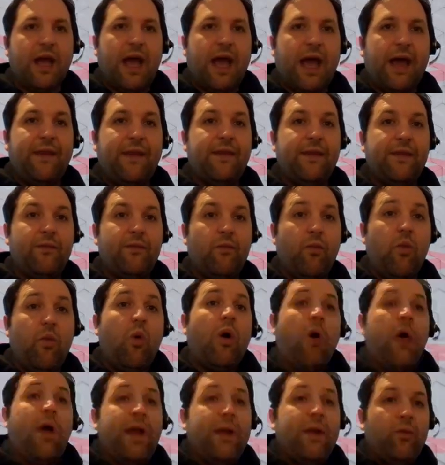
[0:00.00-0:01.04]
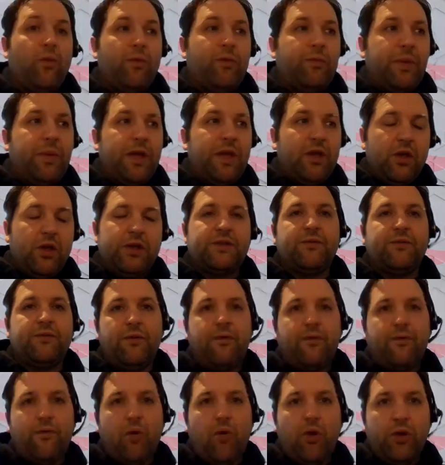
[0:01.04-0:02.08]
and what it would be useful
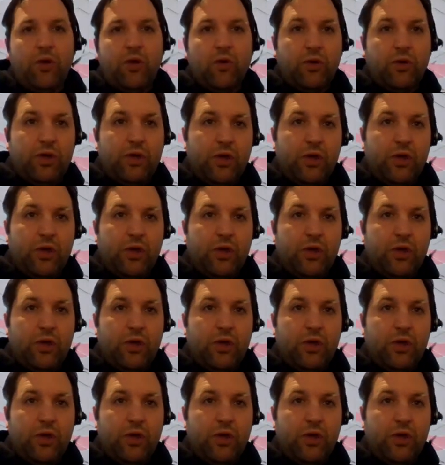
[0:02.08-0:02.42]
for your